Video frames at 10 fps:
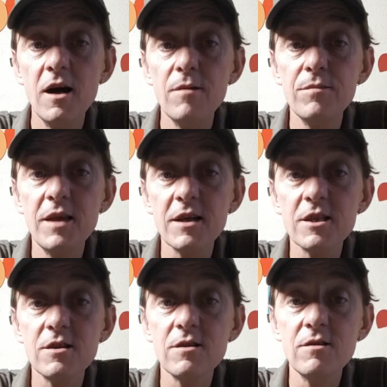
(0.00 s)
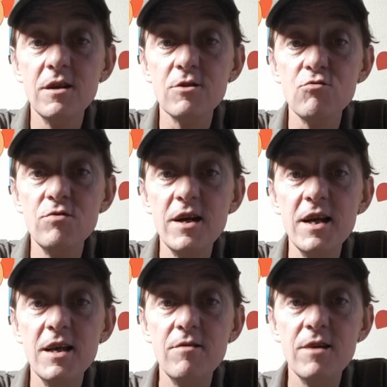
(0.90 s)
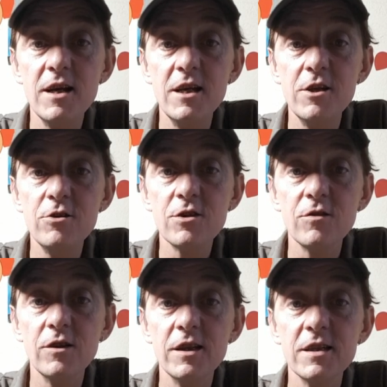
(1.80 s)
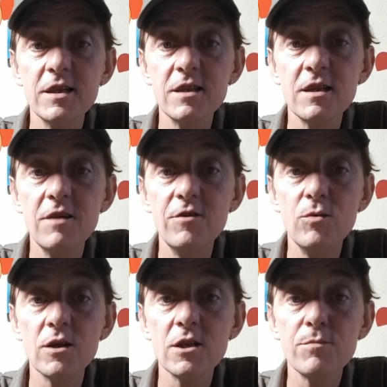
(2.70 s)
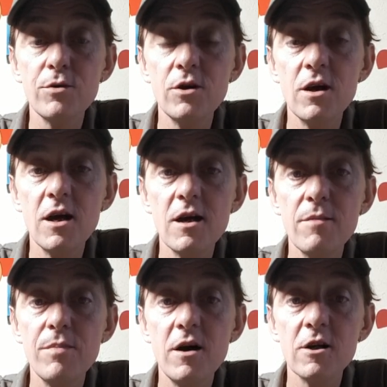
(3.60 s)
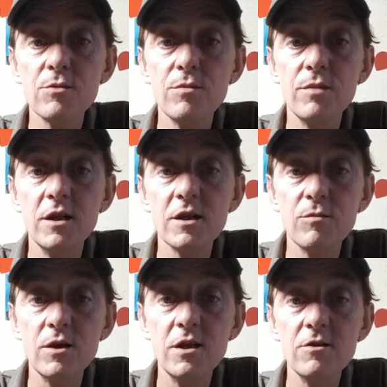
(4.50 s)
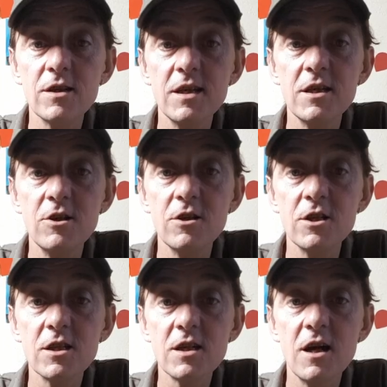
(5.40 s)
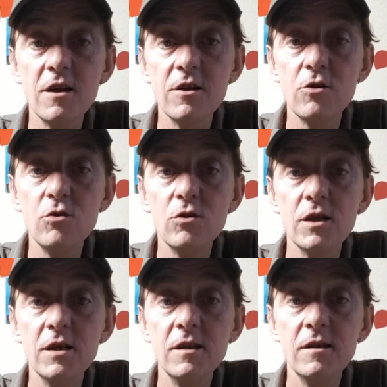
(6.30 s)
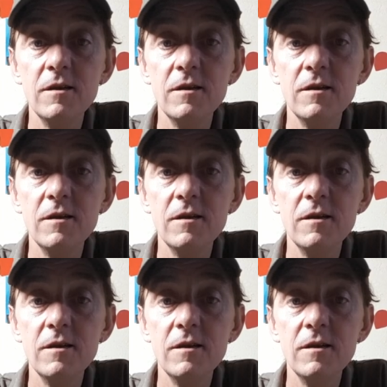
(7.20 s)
It's really useful. This is, if you want to put parchment but you don't want to use this, you can just cut your corner,